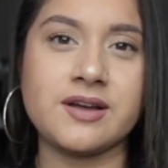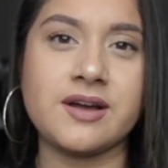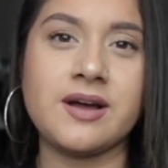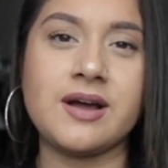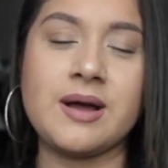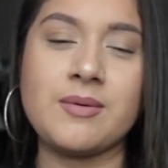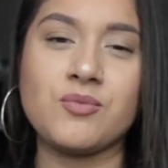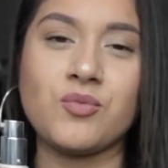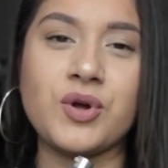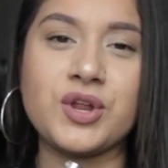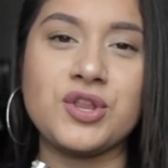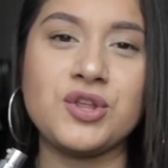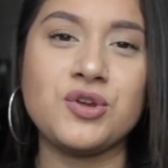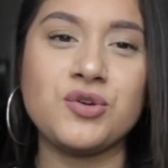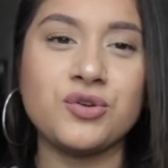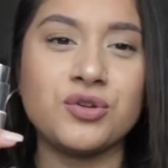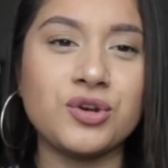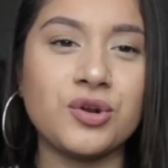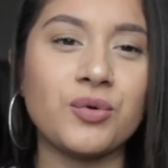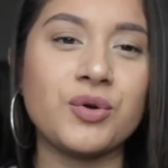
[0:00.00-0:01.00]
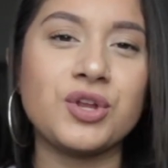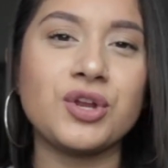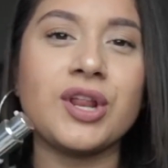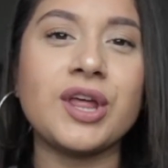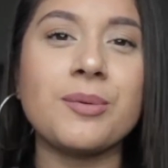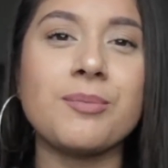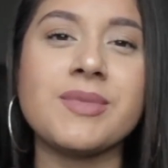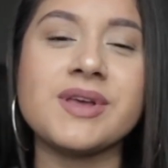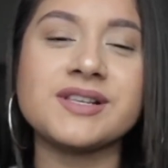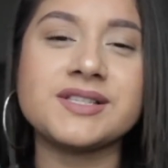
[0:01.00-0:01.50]
When when you're
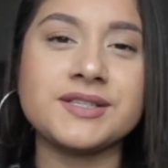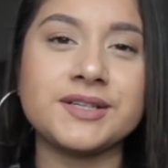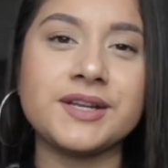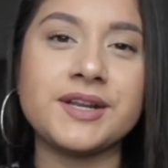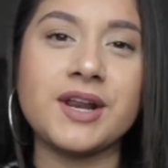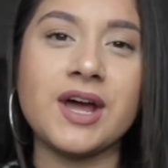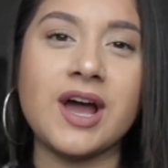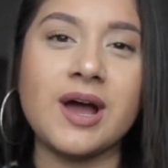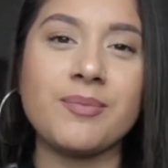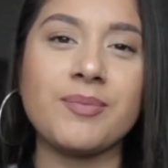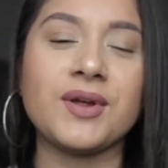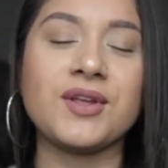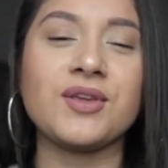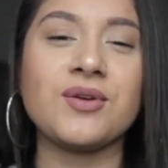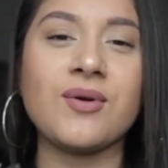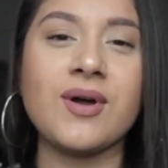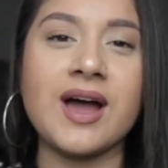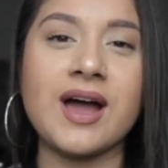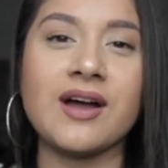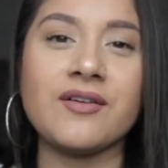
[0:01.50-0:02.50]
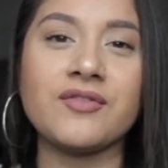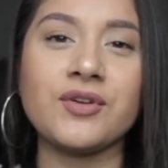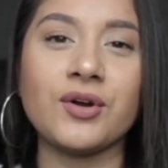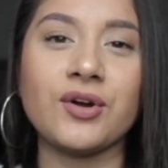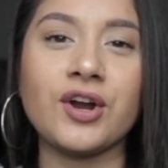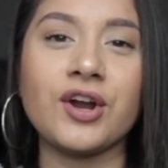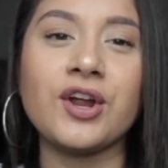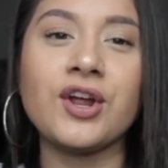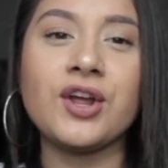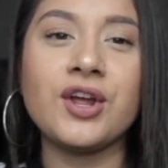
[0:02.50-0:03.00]
like mixing it up and you have
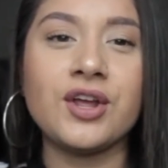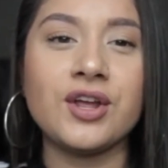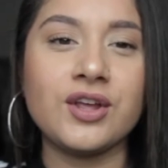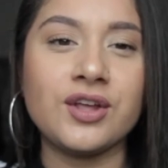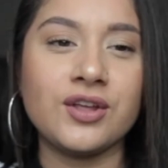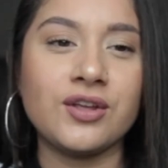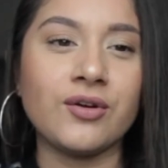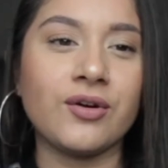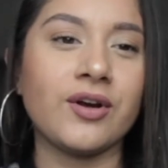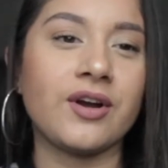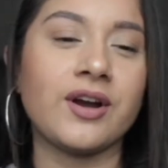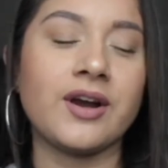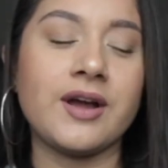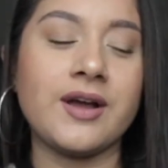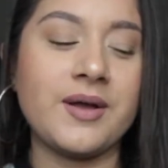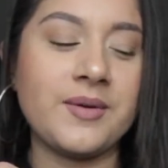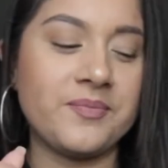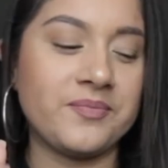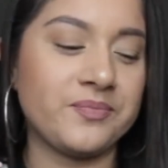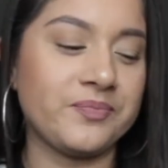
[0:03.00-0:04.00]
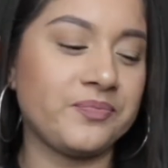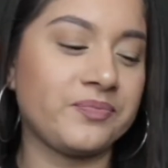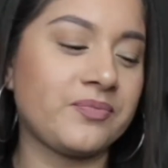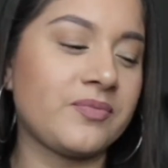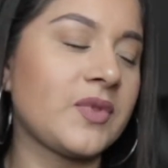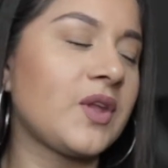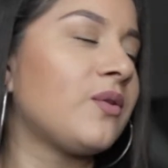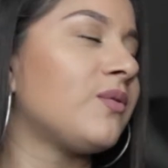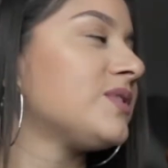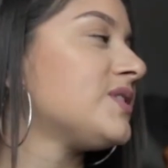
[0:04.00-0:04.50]
your
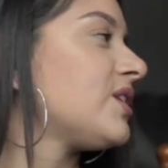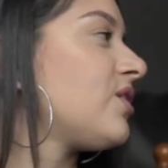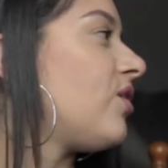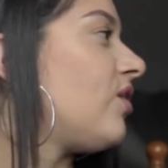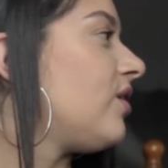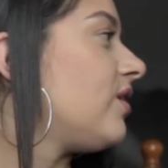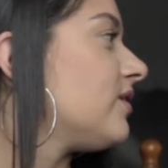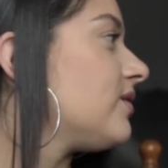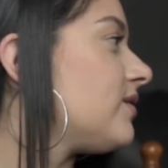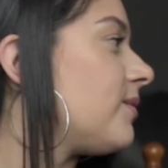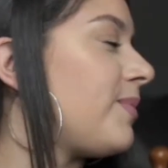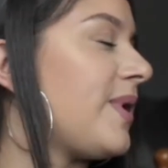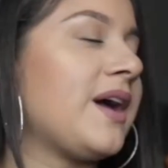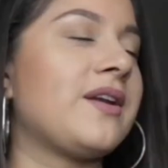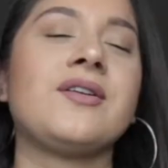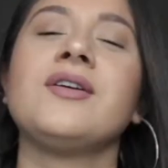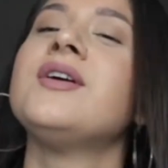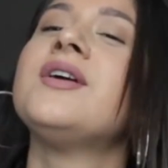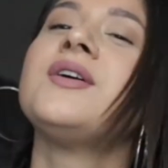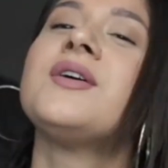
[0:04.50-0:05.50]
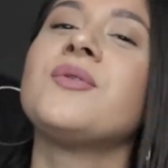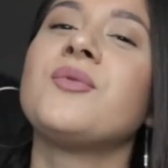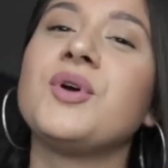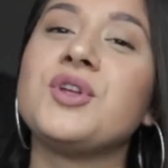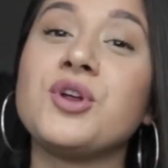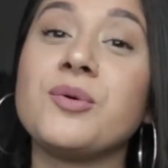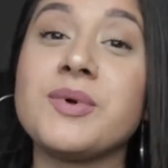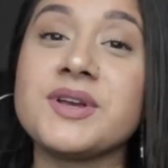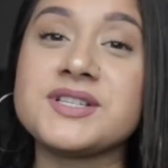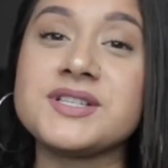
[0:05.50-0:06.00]
what's it called? The batter.
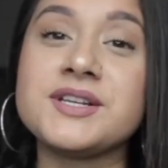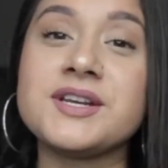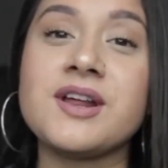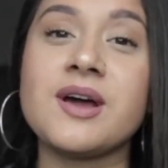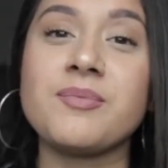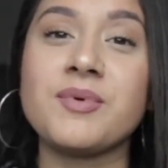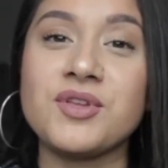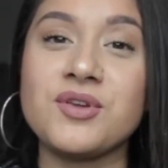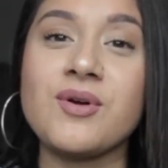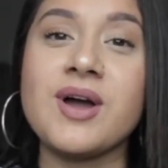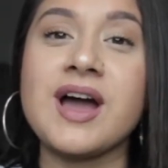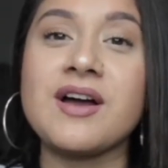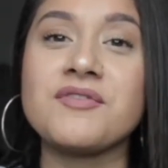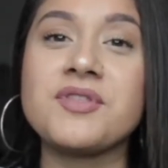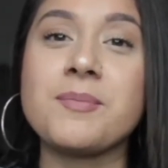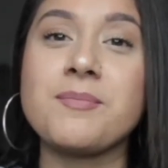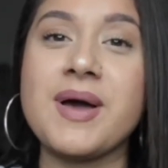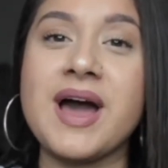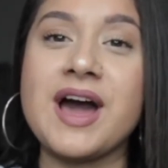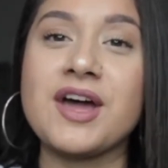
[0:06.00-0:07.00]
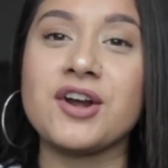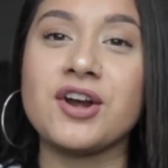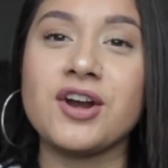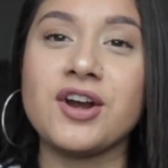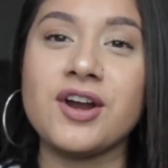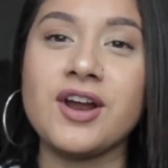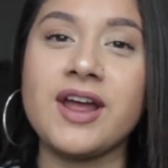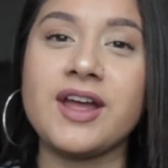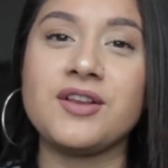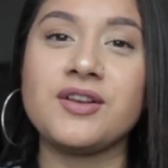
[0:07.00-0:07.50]
When you're mixing it up and you have the
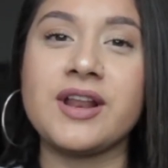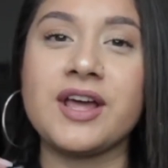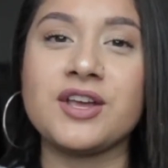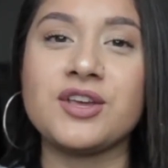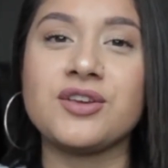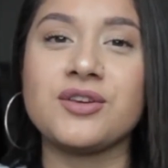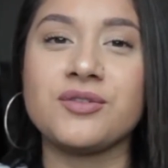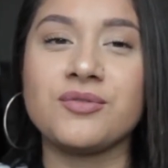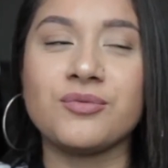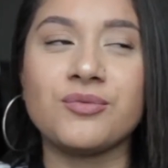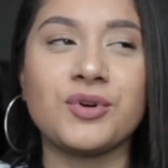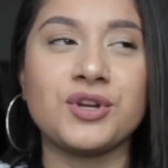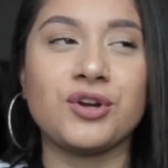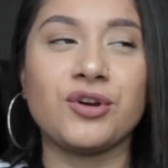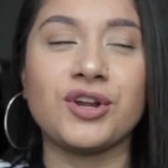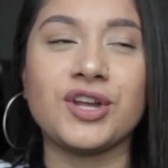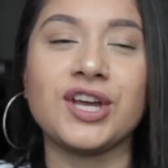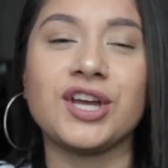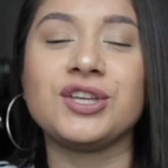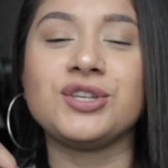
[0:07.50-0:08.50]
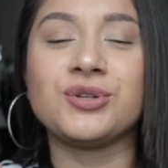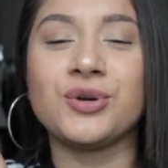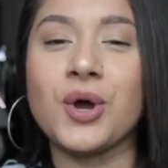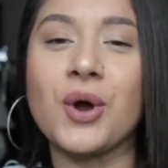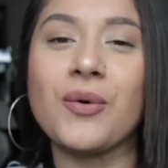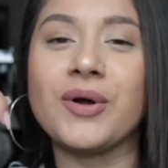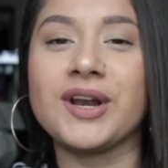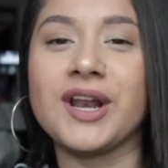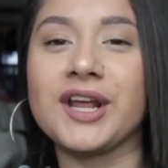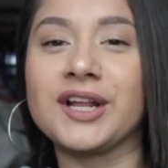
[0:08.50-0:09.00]
batter, and like when you're a kid you
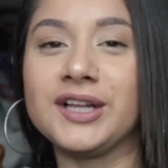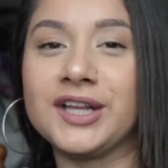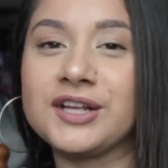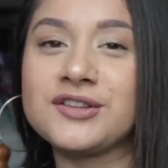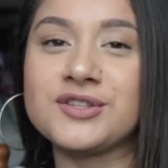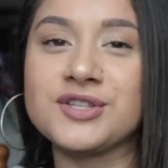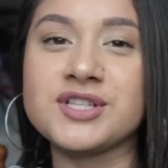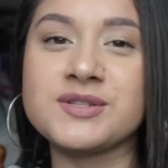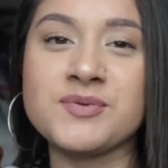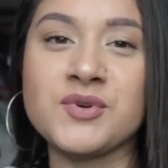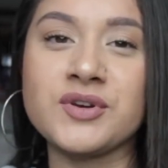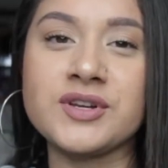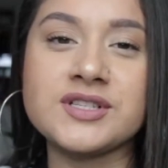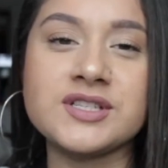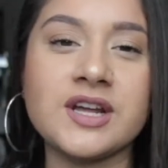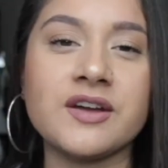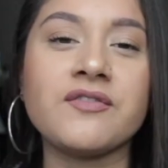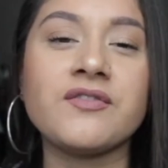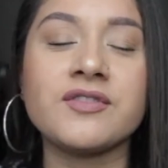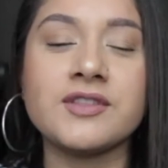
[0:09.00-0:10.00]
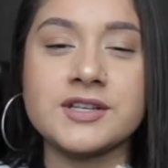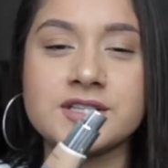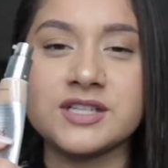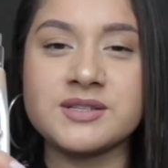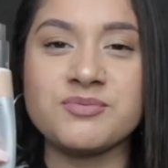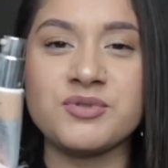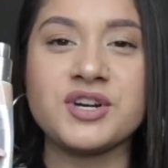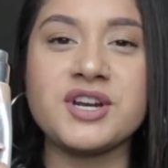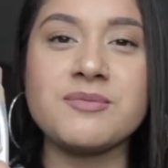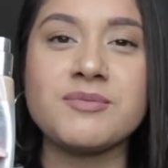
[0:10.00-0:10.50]
go and like lick the spoon and stuff. This
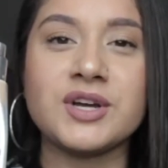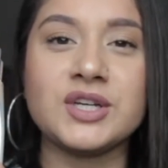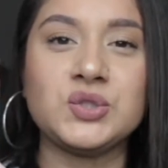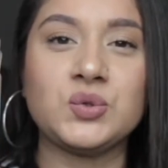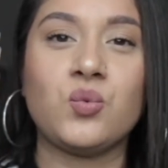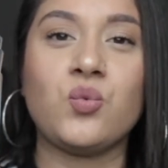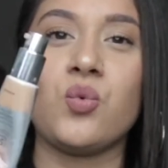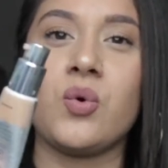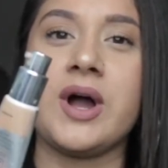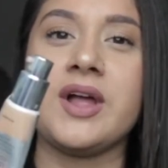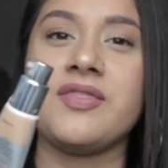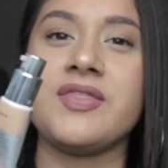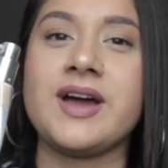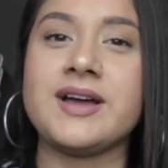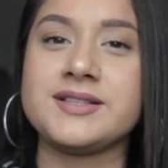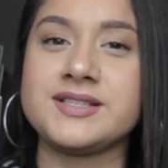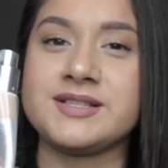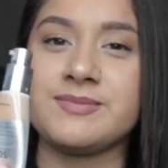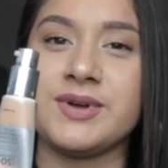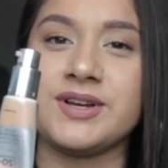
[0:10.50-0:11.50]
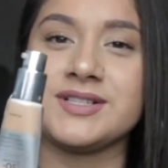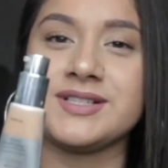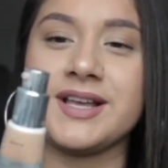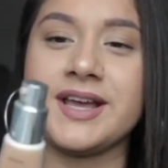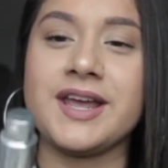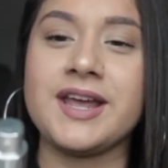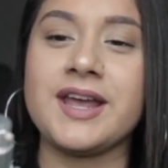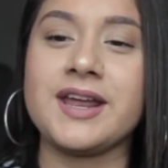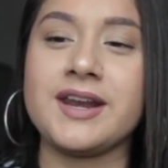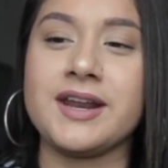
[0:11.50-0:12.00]
is pretty much what that smells
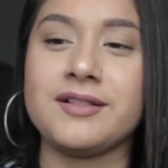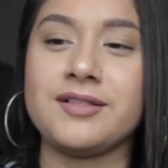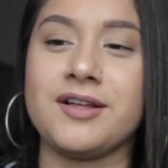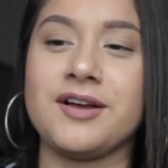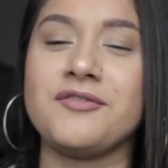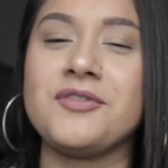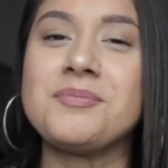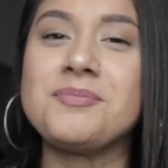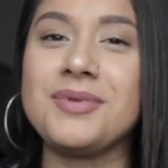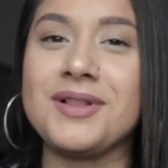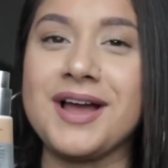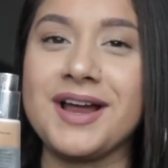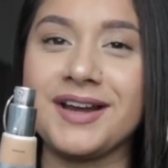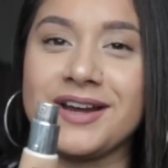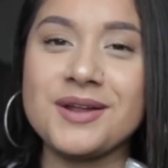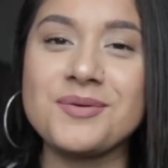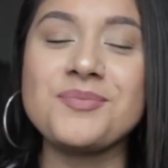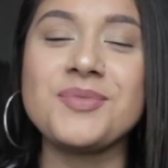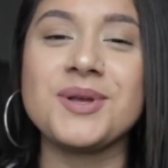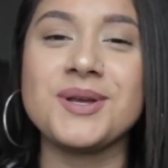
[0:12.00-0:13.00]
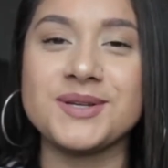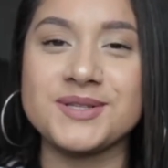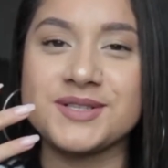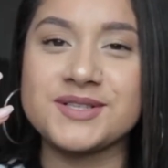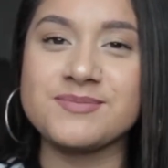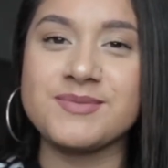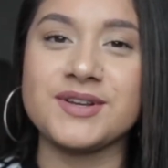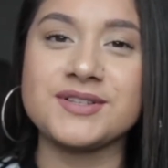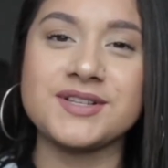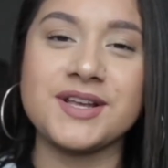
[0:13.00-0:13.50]
like, and I love applying it because
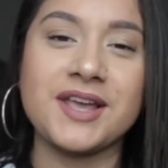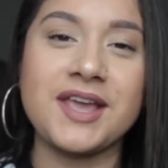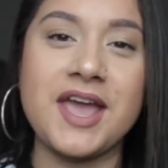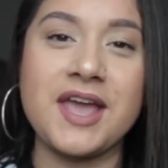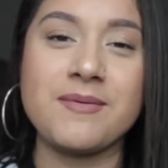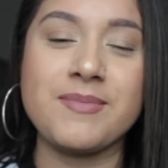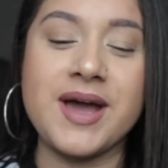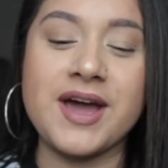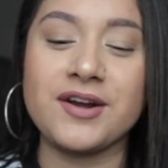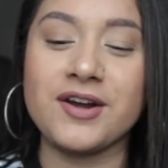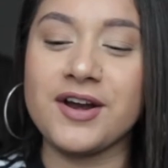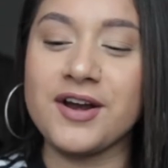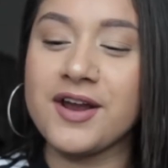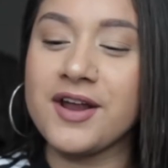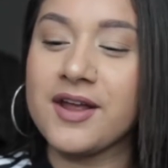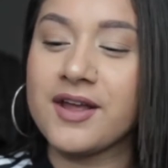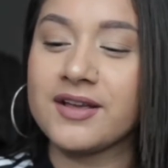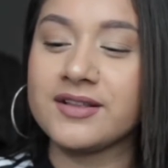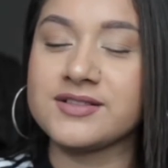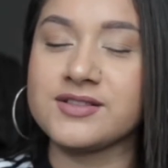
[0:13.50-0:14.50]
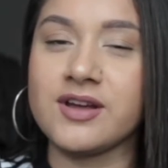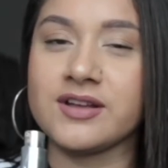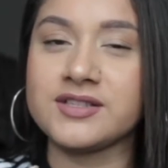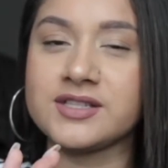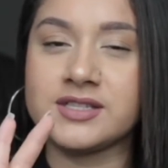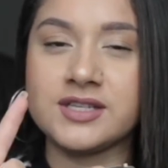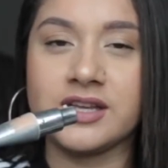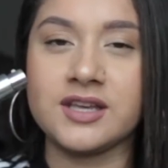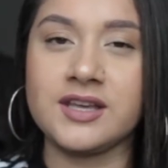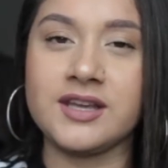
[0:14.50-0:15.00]
it smells like cake batter. Not
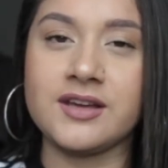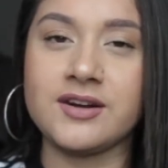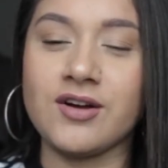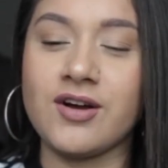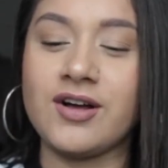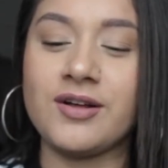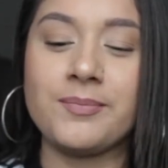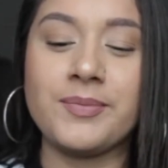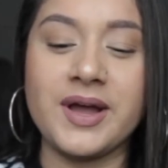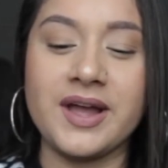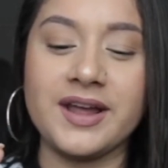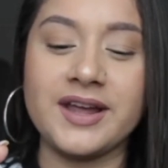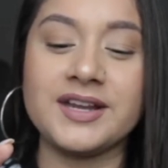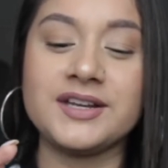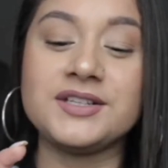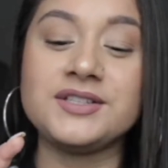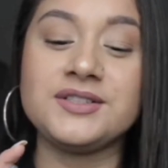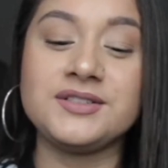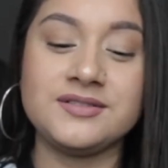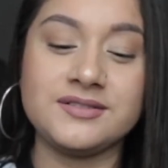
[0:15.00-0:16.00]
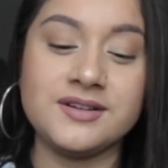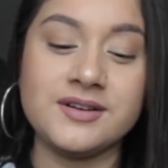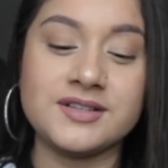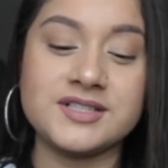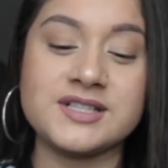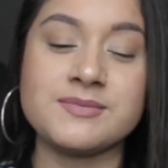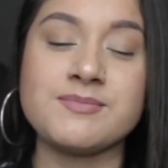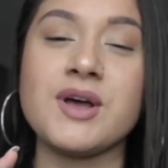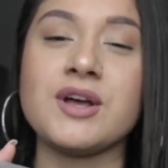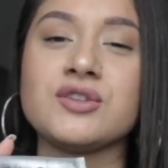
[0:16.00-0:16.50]
sticky at all, but it
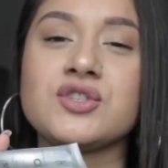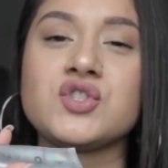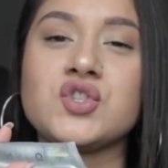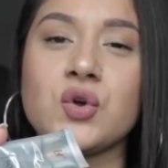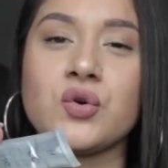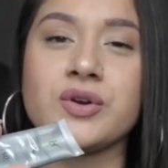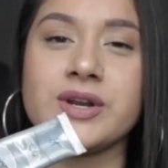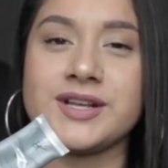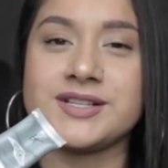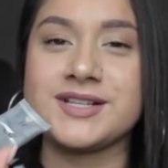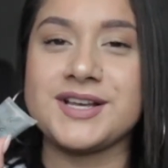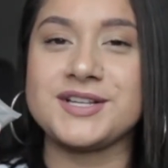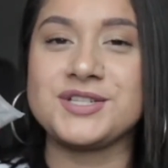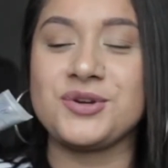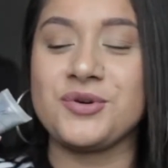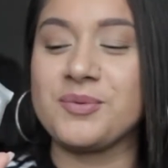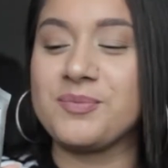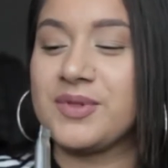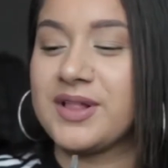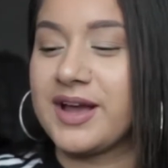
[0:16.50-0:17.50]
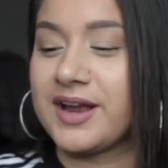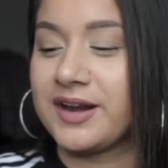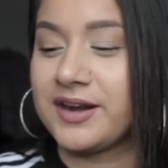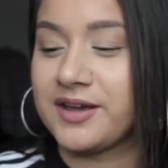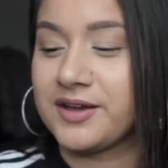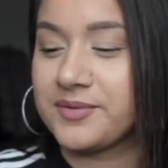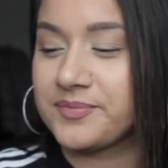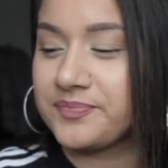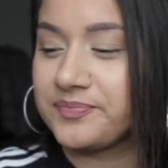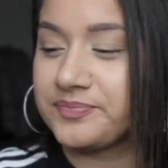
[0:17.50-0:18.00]
smells so nice as you're applying
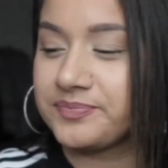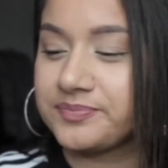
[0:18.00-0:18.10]
it.